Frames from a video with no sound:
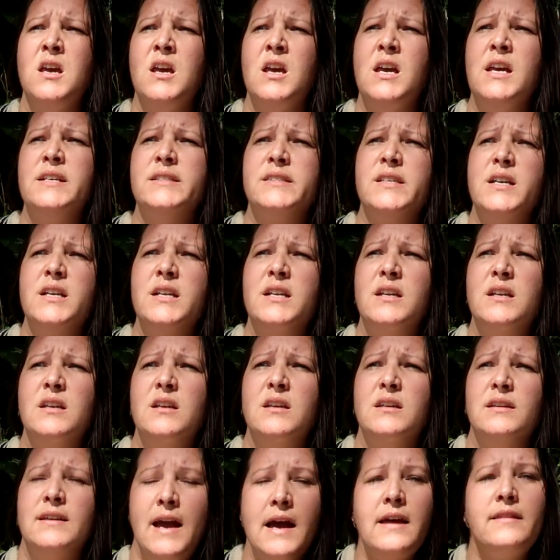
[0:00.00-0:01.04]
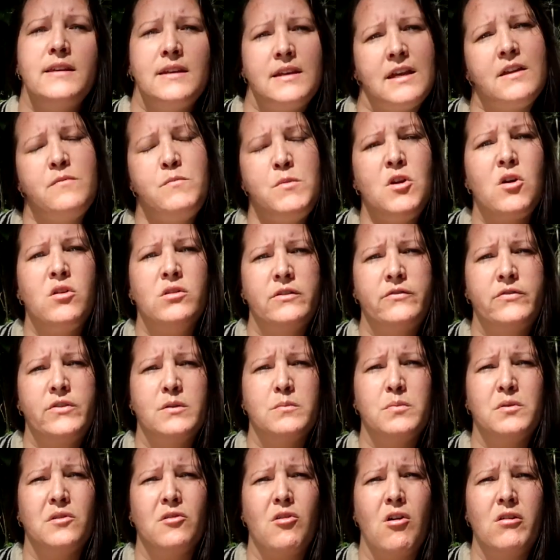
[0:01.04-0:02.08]
He said, yeah, they gave me all of your
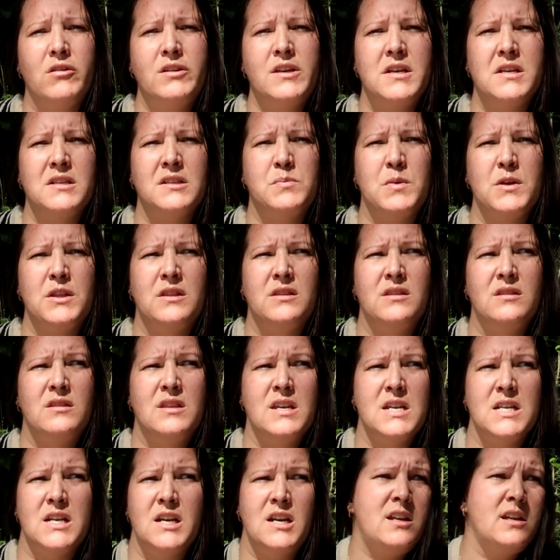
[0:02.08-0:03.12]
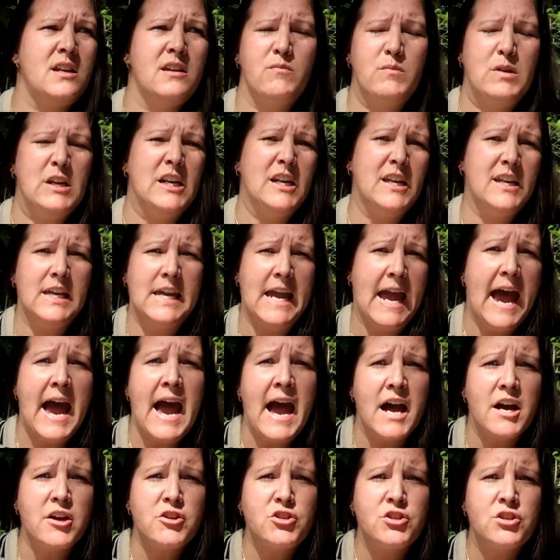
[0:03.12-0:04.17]
belongings, but they didn't give me any
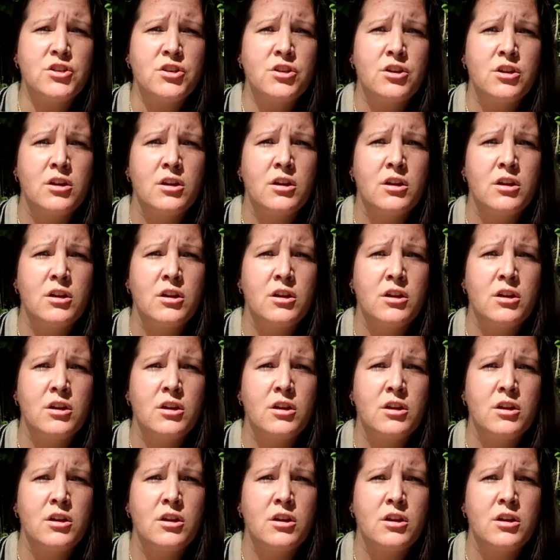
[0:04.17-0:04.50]
cash.